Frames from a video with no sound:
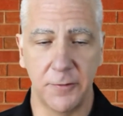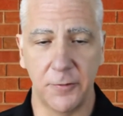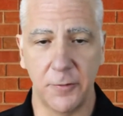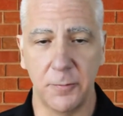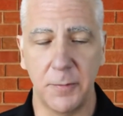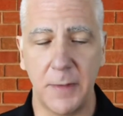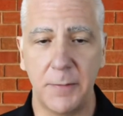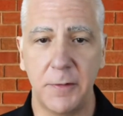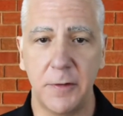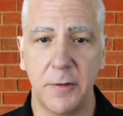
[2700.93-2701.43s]
So
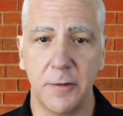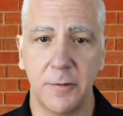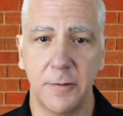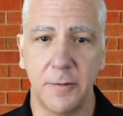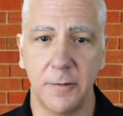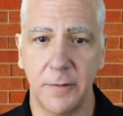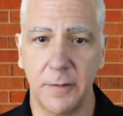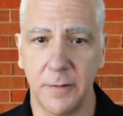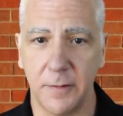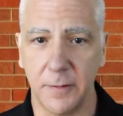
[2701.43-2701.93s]
maybe you're
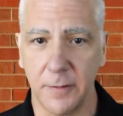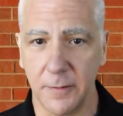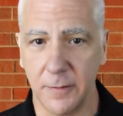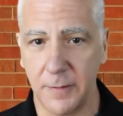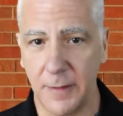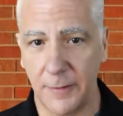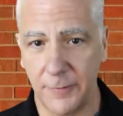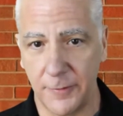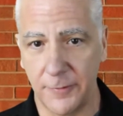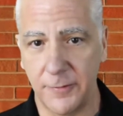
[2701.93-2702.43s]
doing your
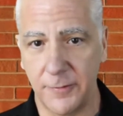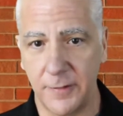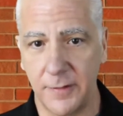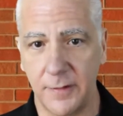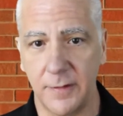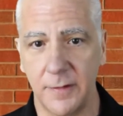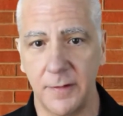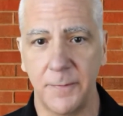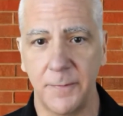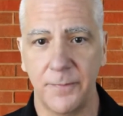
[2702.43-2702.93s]

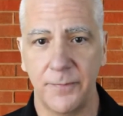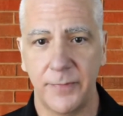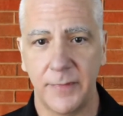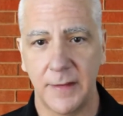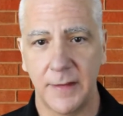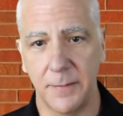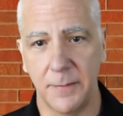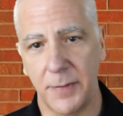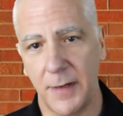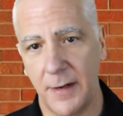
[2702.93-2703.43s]
FFT
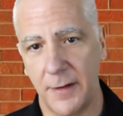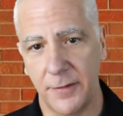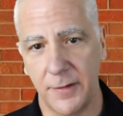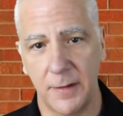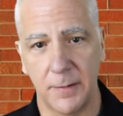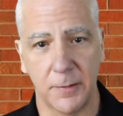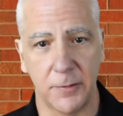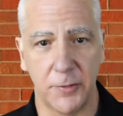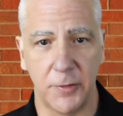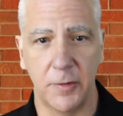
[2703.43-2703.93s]
in Python
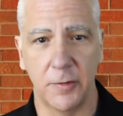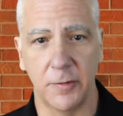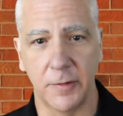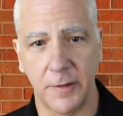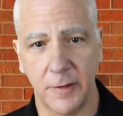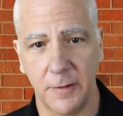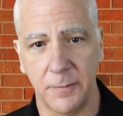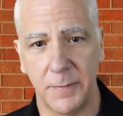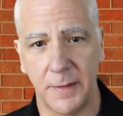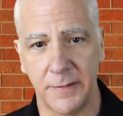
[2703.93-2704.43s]
because you don't
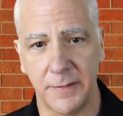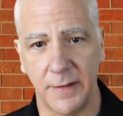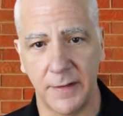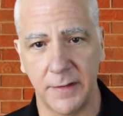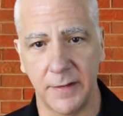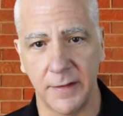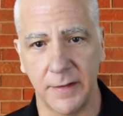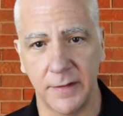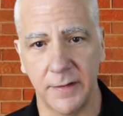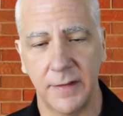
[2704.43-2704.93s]
care about that
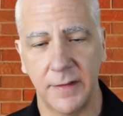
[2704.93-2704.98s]
yet,